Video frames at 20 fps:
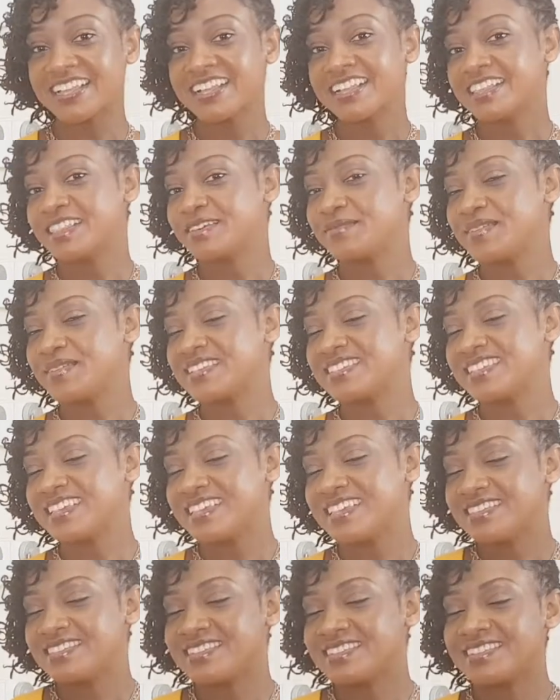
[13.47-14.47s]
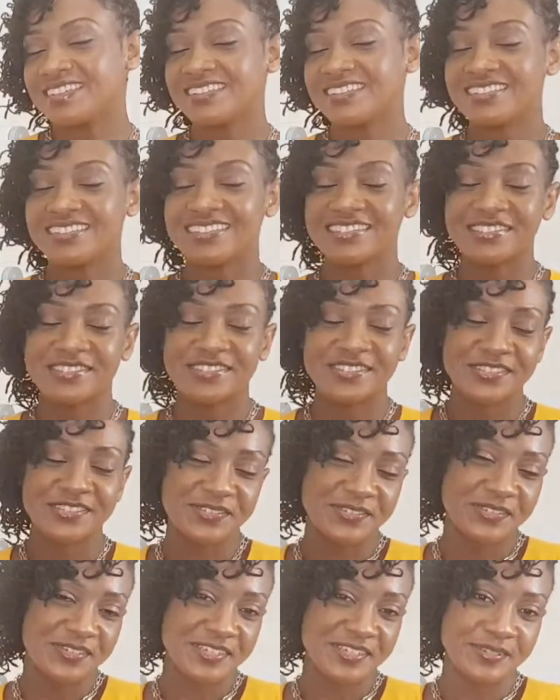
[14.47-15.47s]
that makes eating an
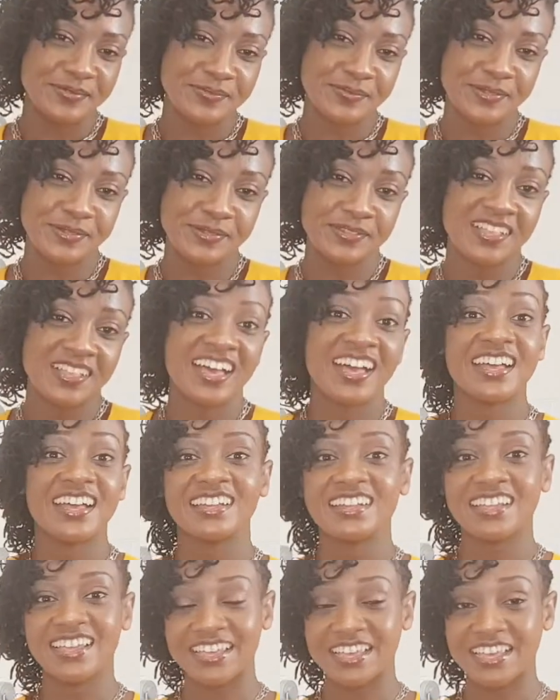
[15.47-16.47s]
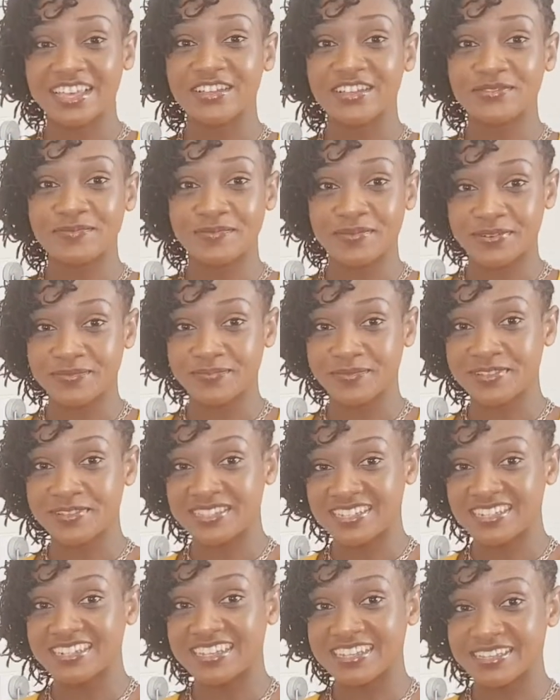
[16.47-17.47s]
enjoyable and a health
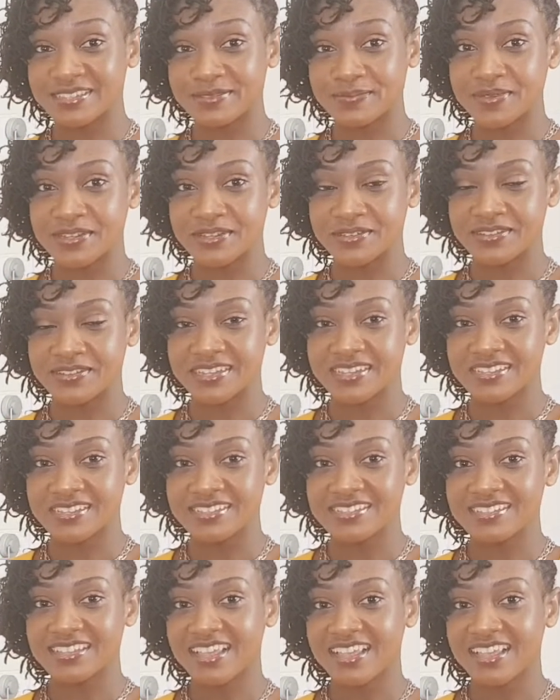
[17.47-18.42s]
promoting experience.